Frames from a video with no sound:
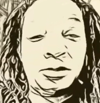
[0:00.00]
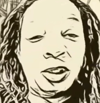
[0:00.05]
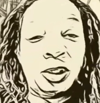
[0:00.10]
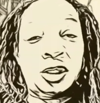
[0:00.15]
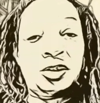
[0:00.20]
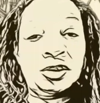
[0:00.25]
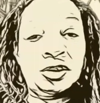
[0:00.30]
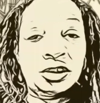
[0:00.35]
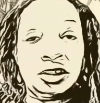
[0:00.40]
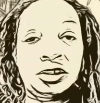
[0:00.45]

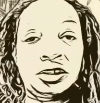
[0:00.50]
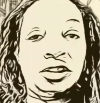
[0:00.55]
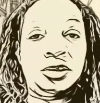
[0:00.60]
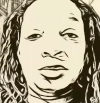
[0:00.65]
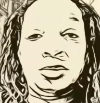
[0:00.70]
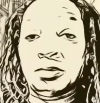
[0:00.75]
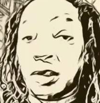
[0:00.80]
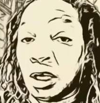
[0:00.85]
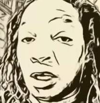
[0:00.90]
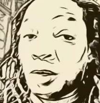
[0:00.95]
energy that
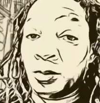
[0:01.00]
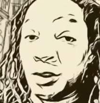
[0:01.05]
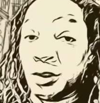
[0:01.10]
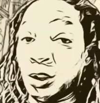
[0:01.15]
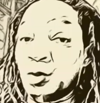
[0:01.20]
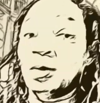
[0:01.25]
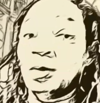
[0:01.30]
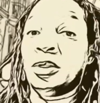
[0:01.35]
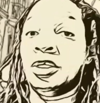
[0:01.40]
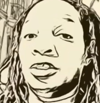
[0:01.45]
you had when you
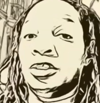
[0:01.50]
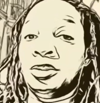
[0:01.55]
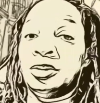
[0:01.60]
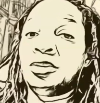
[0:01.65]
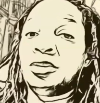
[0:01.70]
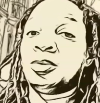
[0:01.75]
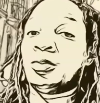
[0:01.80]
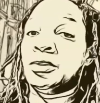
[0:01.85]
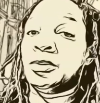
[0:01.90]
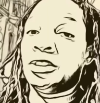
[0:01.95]
were in your
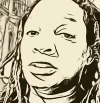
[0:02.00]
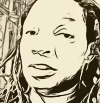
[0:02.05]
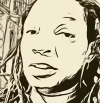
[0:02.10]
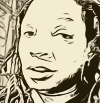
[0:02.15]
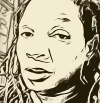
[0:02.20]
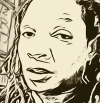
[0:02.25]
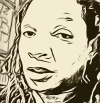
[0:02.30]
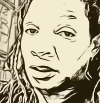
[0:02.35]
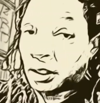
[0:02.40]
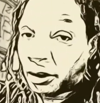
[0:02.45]
20s and
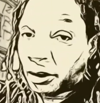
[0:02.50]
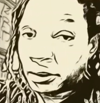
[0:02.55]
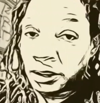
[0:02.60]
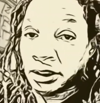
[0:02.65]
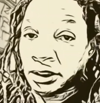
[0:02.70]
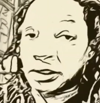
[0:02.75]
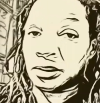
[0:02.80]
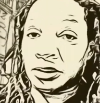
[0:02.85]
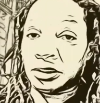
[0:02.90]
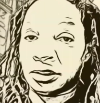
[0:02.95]
your
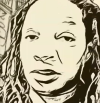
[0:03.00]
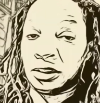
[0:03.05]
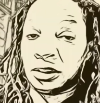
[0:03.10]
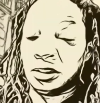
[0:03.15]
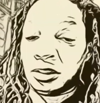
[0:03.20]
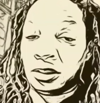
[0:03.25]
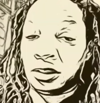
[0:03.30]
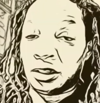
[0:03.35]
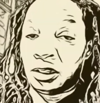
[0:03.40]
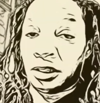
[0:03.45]
30s,
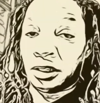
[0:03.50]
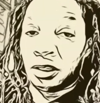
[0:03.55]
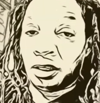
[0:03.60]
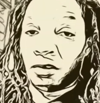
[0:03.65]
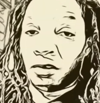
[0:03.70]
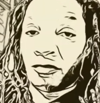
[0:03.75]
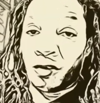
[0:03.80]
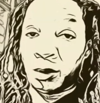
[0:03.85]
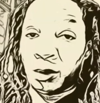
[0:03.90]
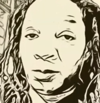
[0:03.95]
you
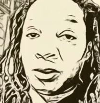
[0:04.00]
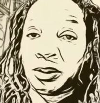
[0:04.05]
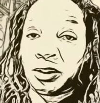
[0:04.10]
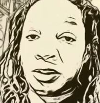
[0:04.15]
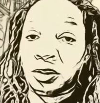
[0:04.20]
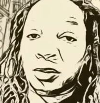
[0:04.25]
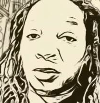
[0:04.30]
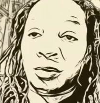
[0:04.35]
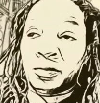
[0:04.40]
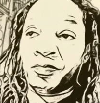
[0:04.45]
feel me?
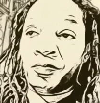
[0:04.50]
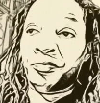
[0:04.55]
So